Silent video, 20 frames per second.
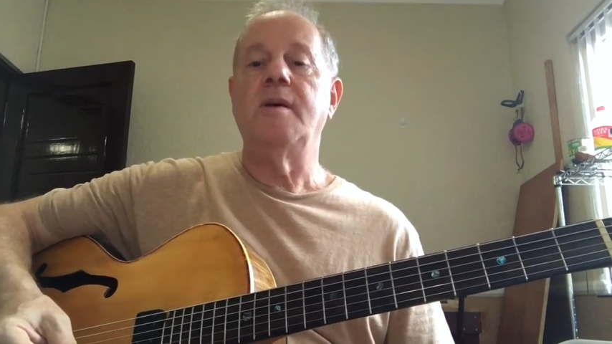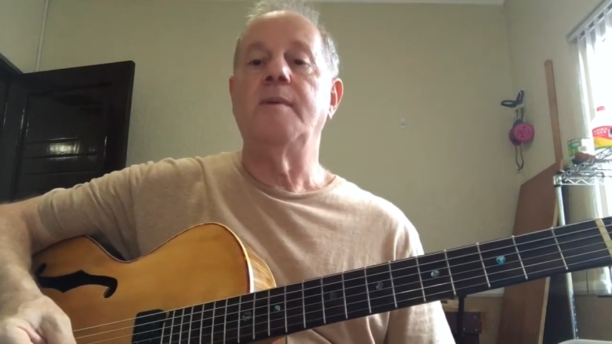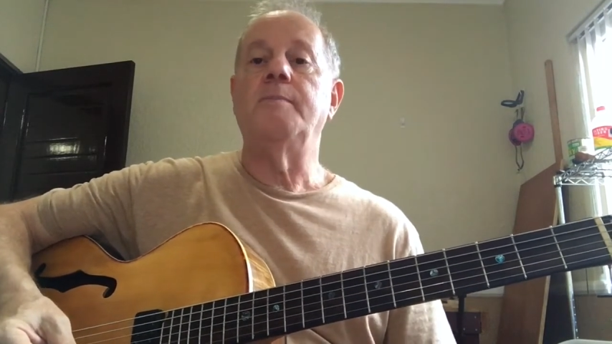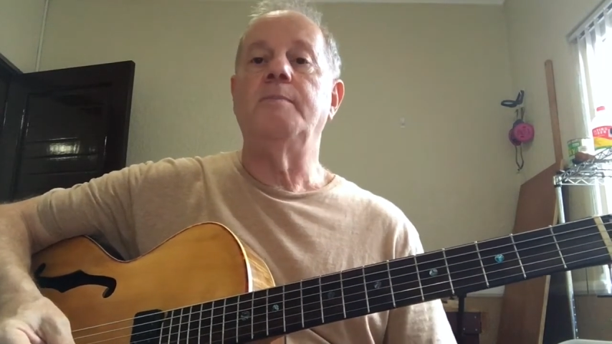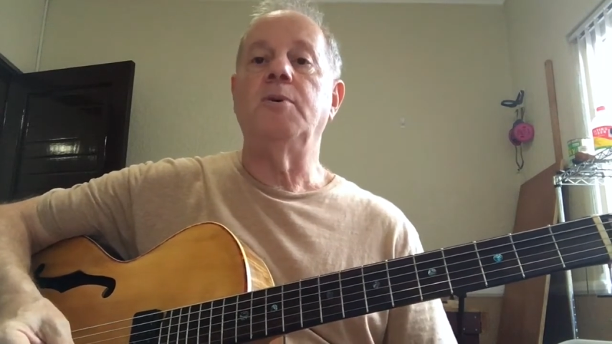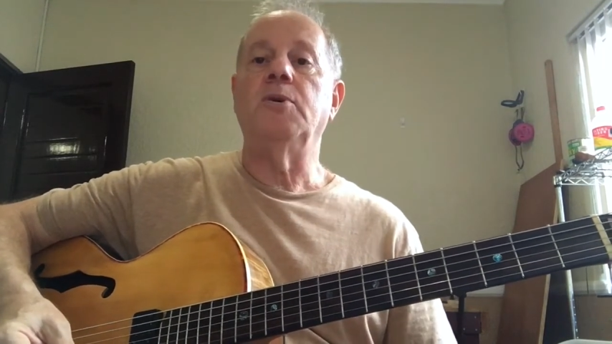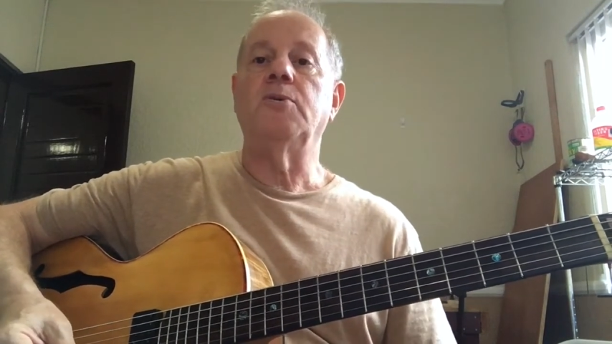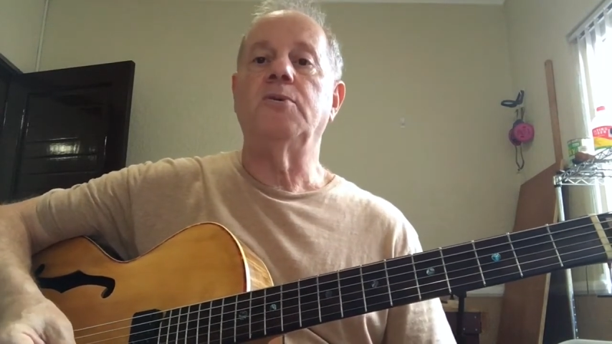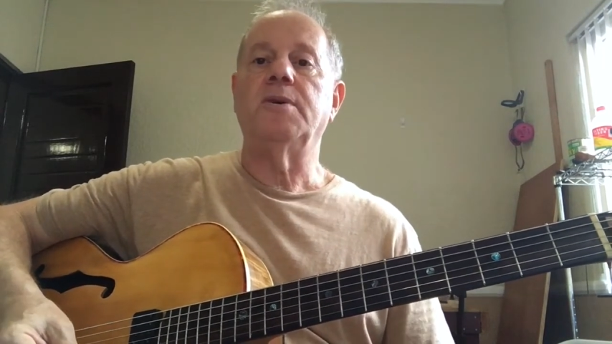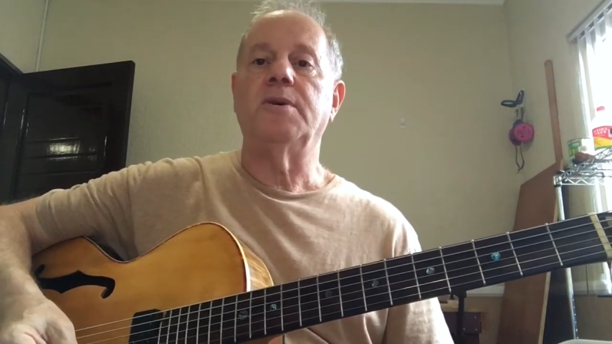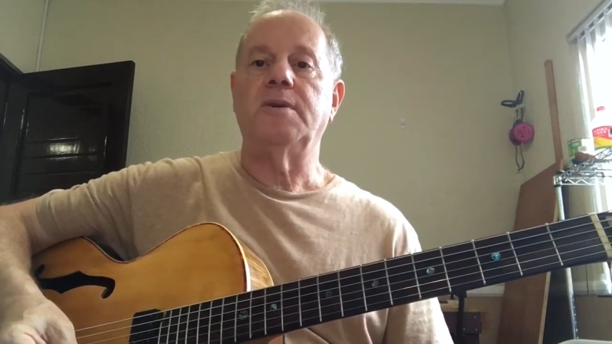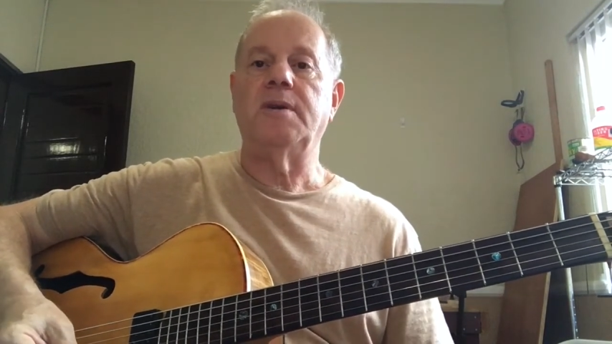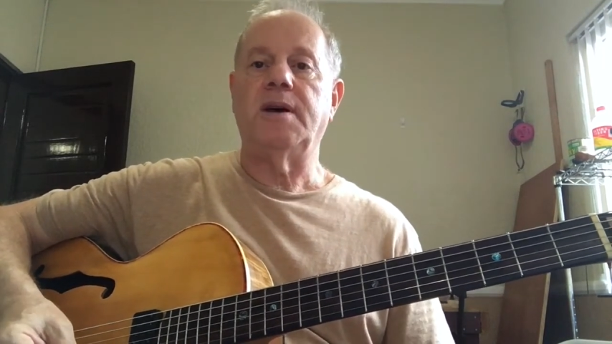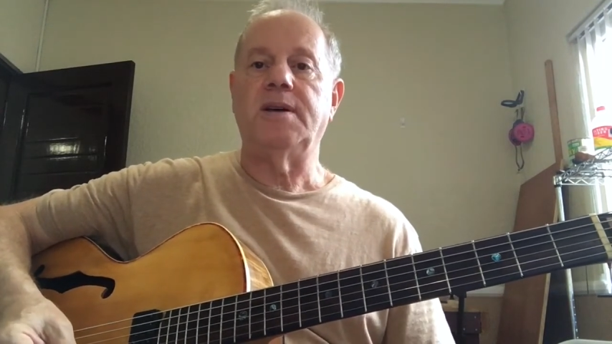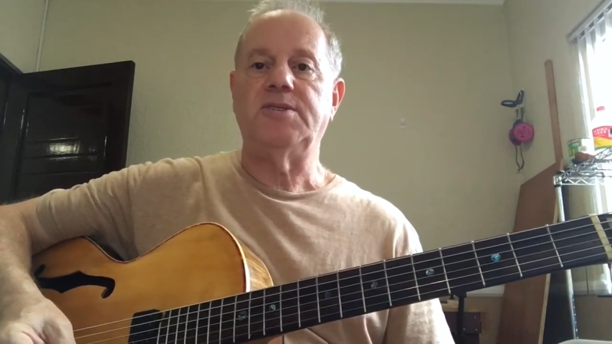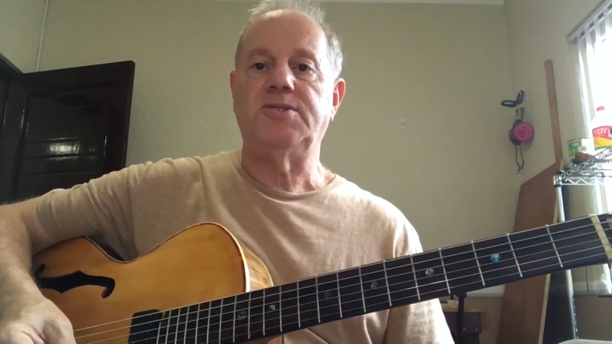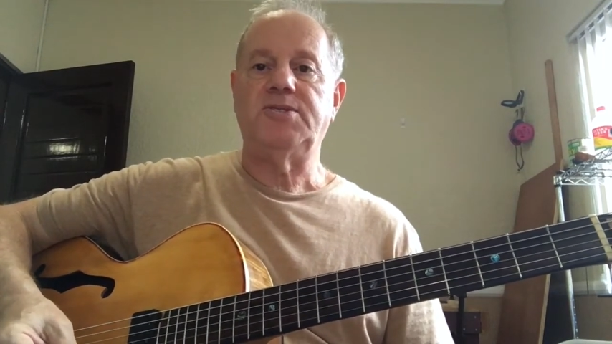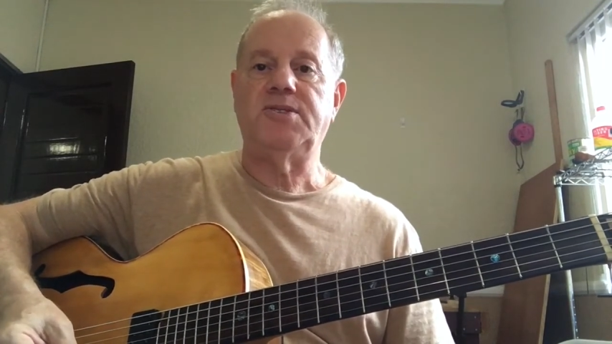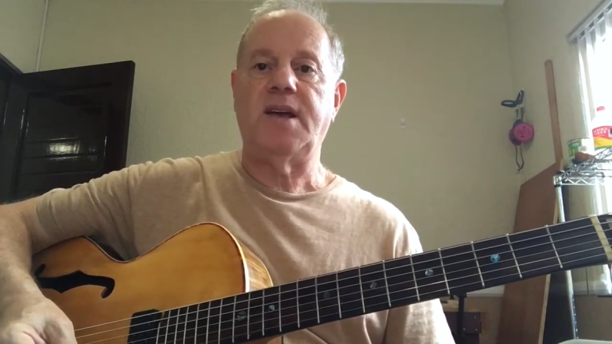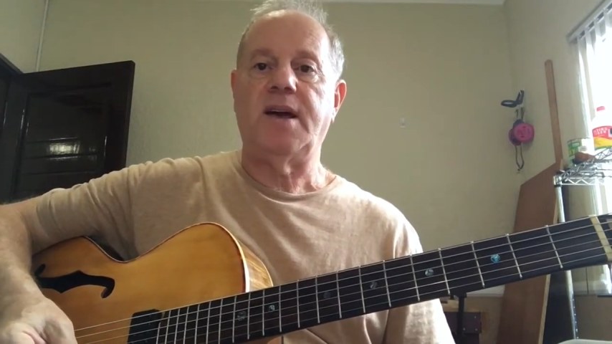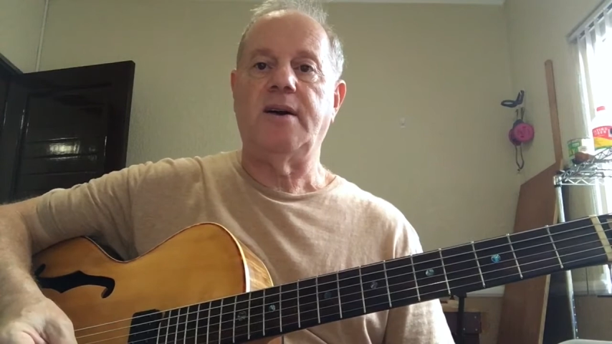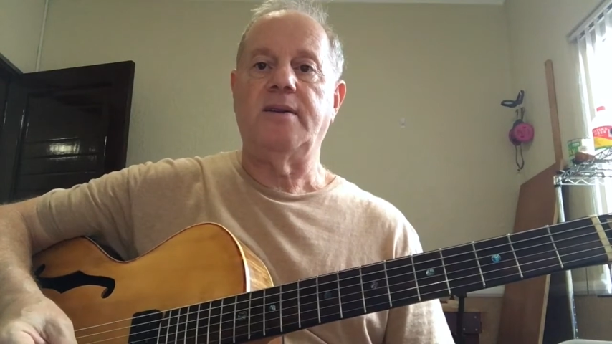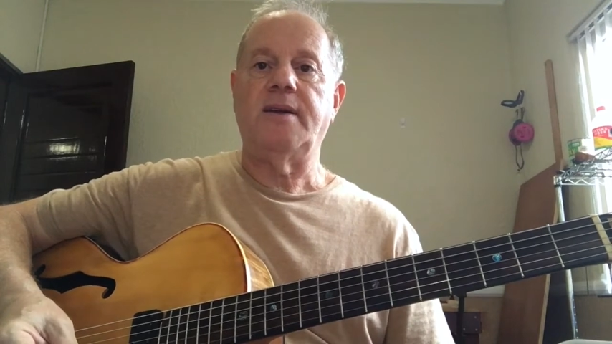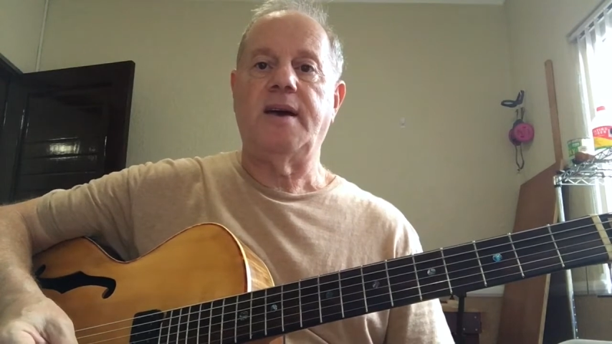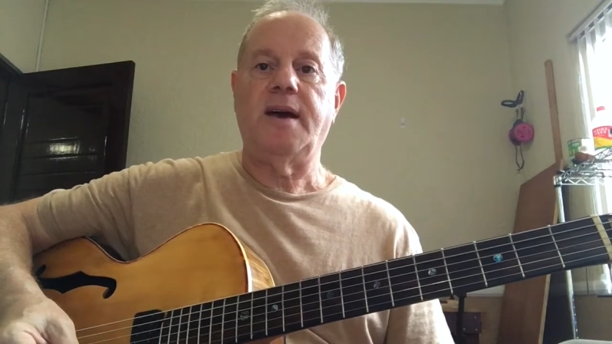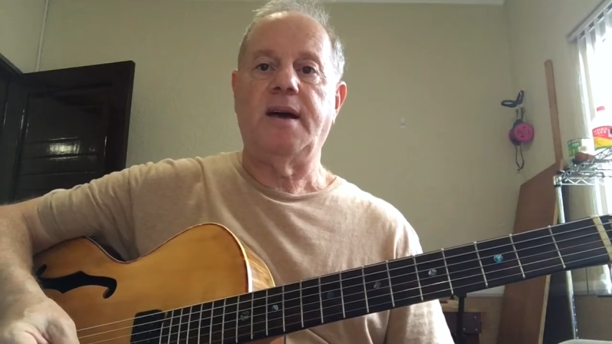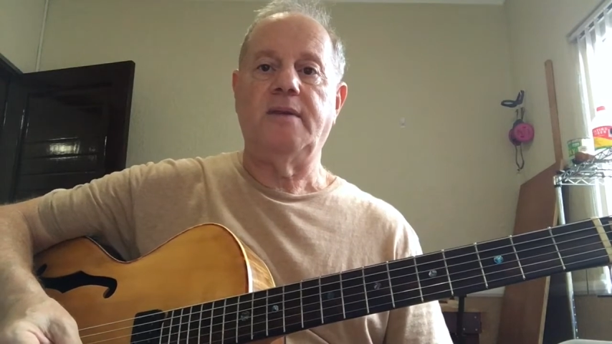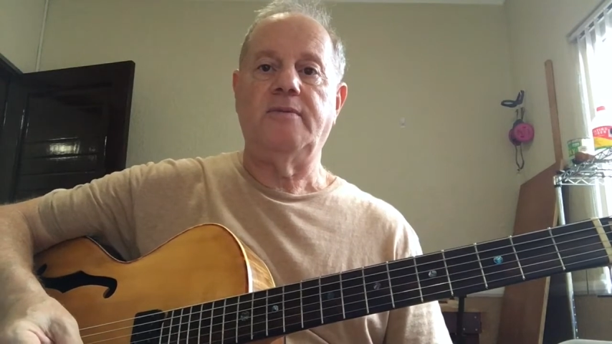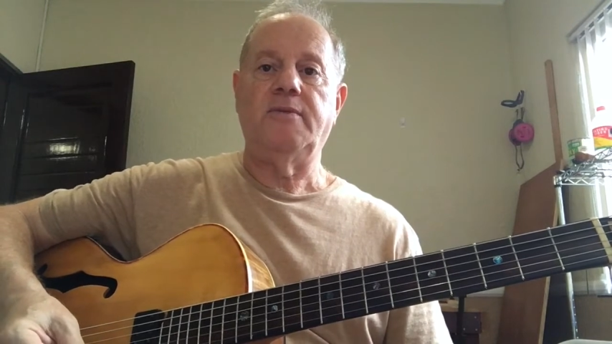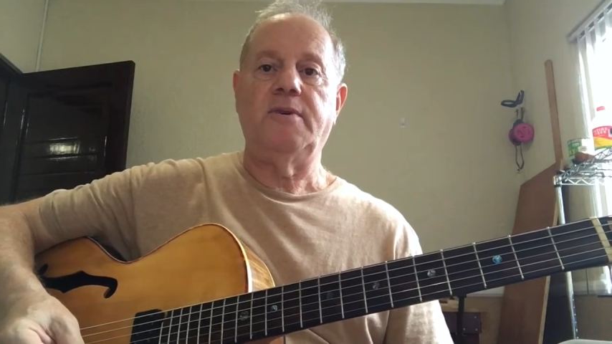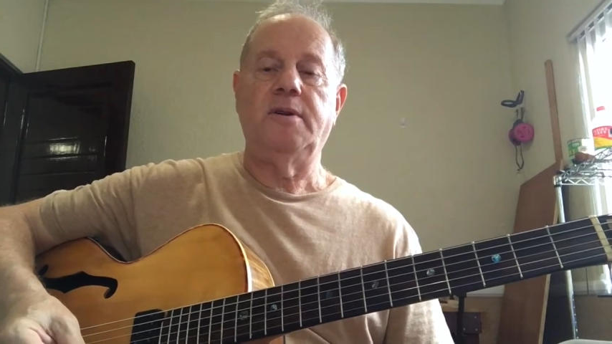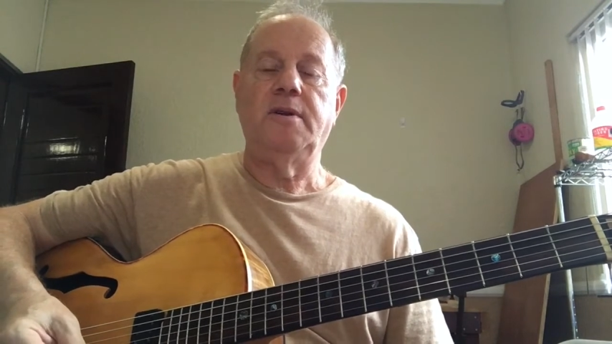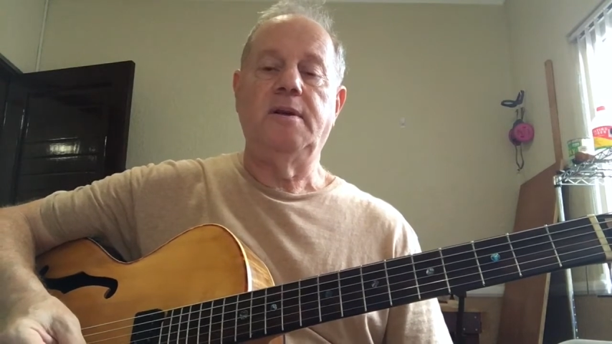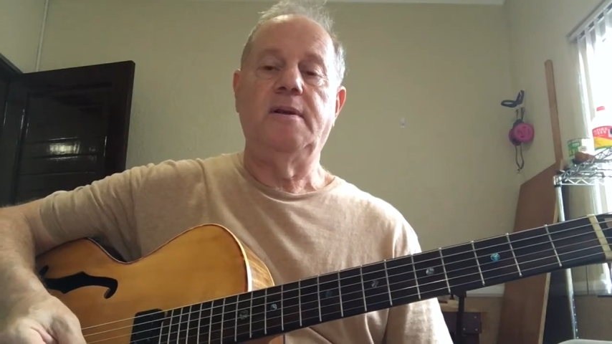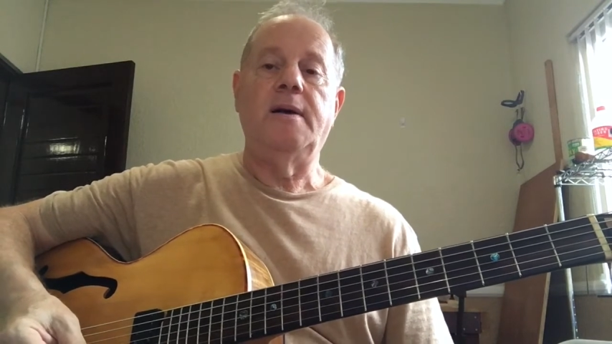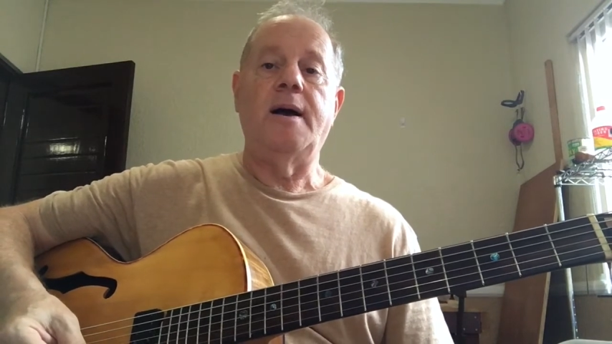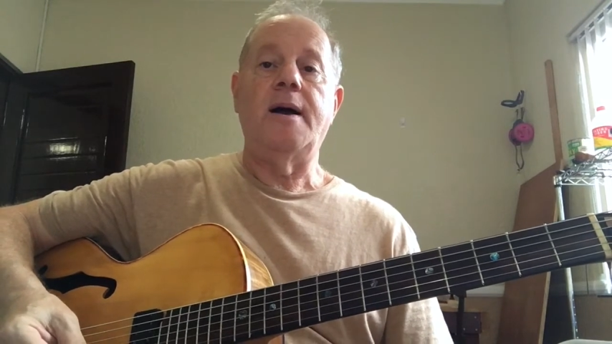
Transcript: milk a nice sound out of it.